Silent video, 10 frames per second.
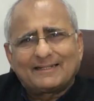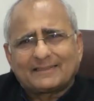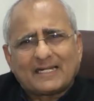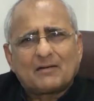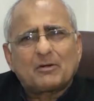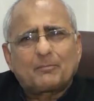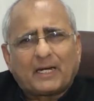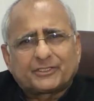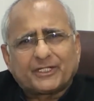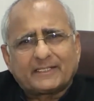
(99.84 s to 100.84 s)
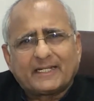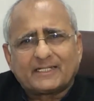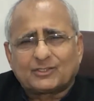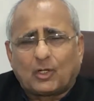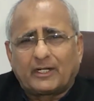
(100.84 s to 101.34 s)
terrible bloodshed that
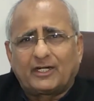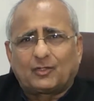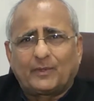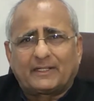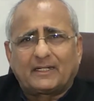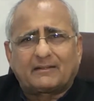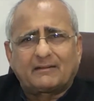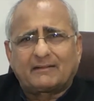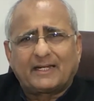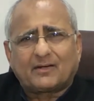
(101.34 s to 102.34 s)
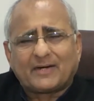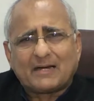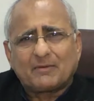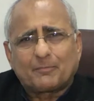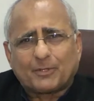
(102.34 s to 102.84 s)
has gone into it, the
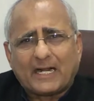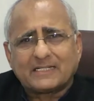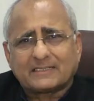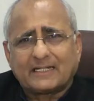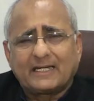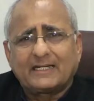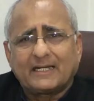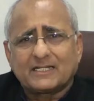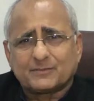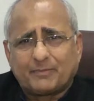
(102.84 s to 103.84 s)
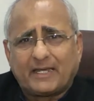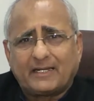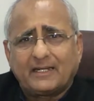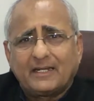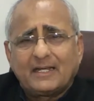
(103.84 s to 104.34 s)
incredible price that India has
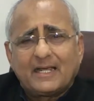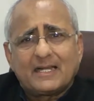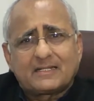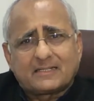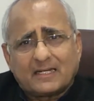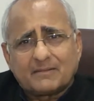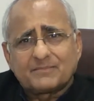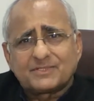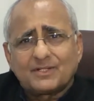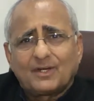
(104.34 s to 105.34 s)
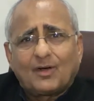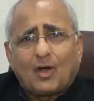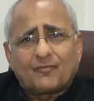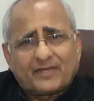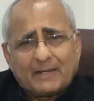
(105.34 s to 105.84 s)
paid in terms
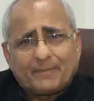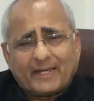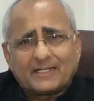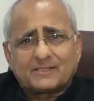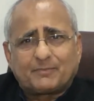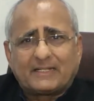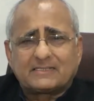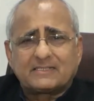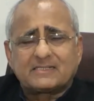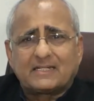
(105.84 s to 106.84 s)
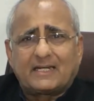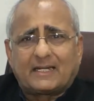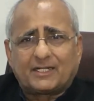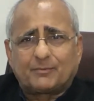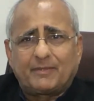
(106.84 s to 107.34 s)
of keeping its presence in
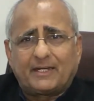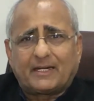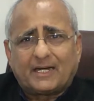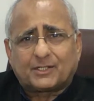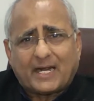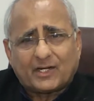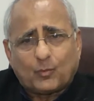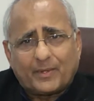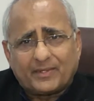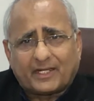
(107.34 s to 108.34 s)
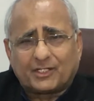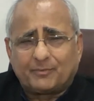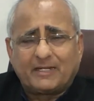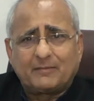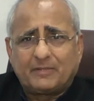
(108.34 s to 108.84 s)
Kashmir and trying to win the
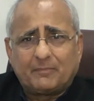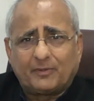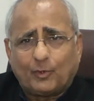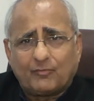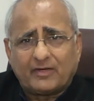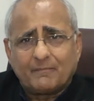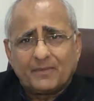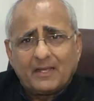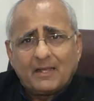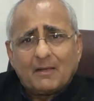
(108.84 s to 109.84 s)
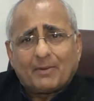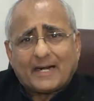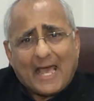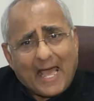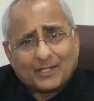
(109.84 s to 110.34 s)
Kashmiri people over.
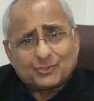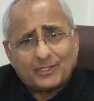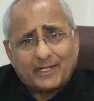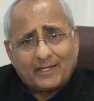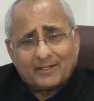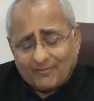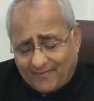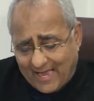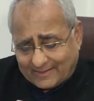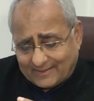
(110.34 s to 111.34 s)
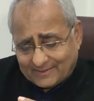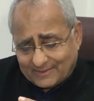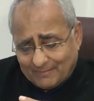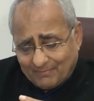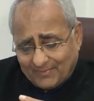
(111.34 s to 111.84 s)
But actually, the fact is